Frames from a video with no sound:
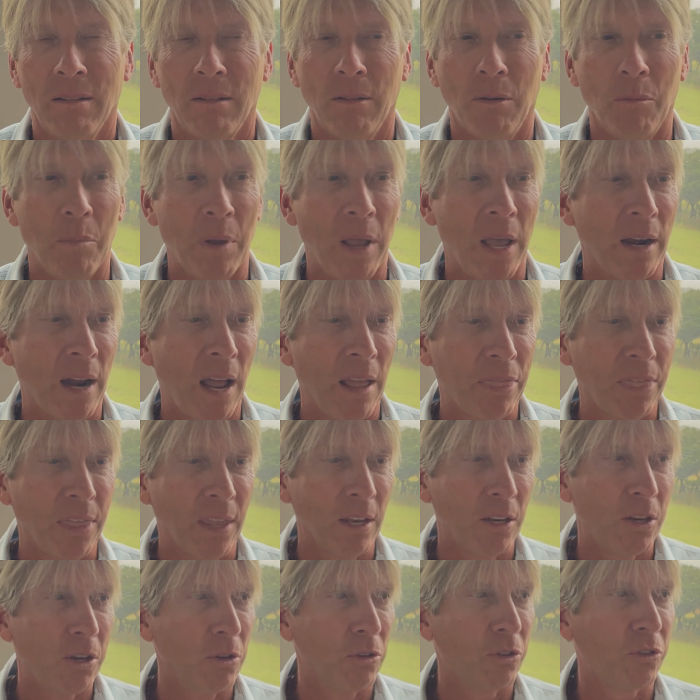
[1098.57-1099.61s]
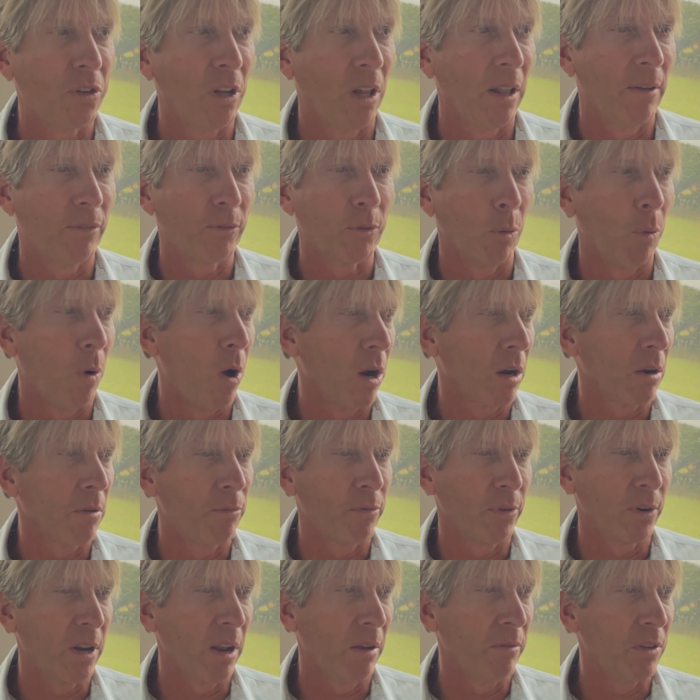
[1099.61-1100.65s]
Well, man, I think you still have to walk in
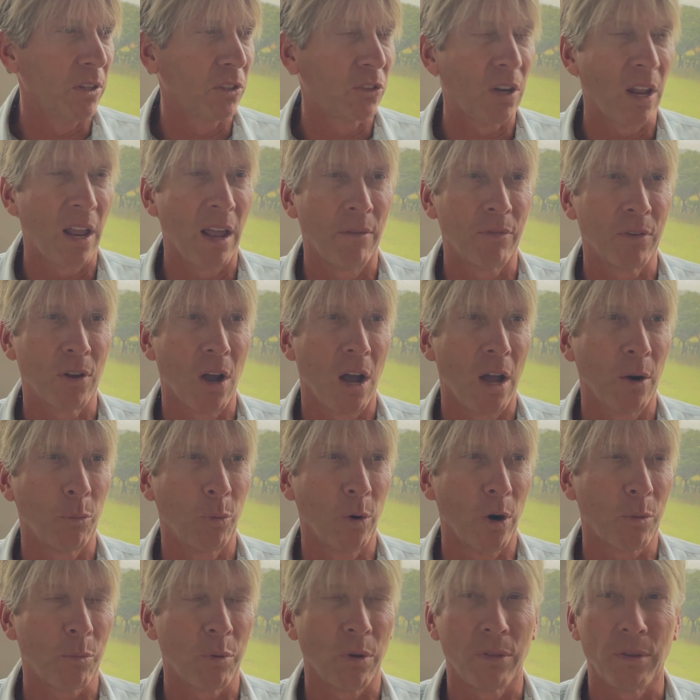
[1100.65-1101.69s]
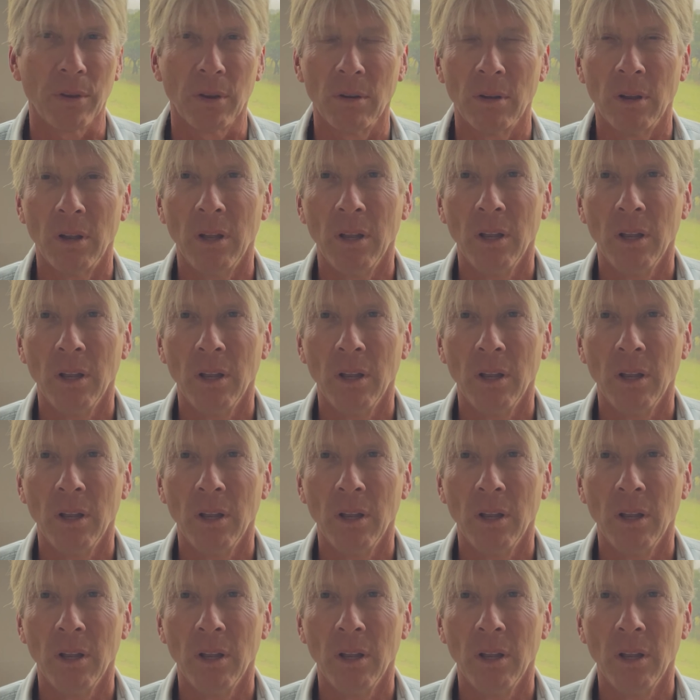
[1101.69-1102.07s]
forgiveness to have God work with you.